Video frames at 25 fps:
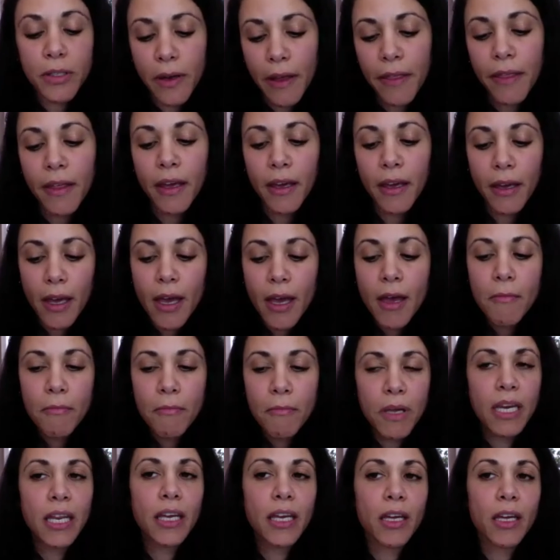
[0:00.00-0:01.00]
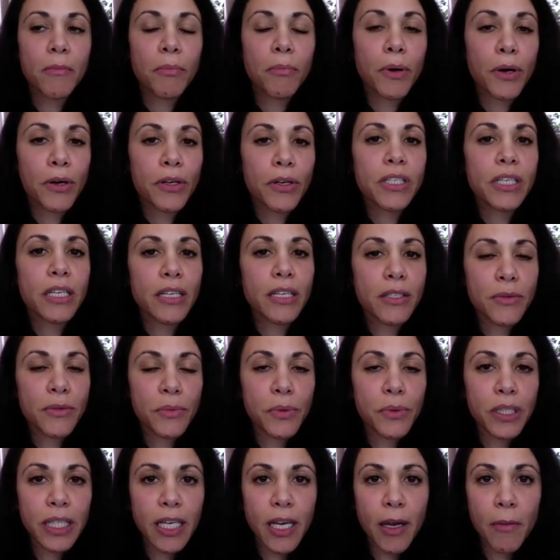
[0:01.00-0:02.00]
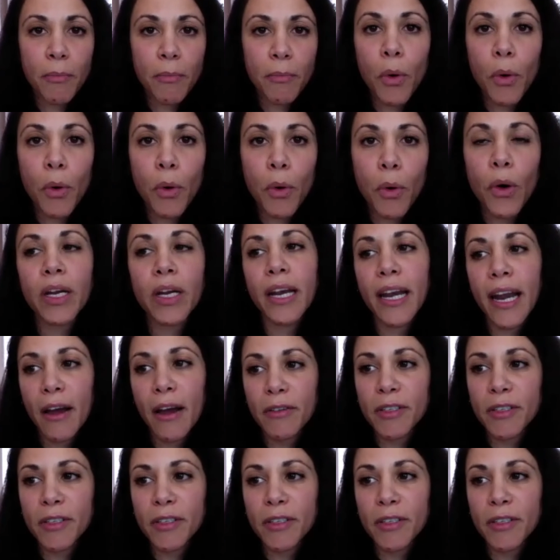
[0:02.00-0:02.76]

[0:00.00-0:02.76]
So I think meeting in person is really important.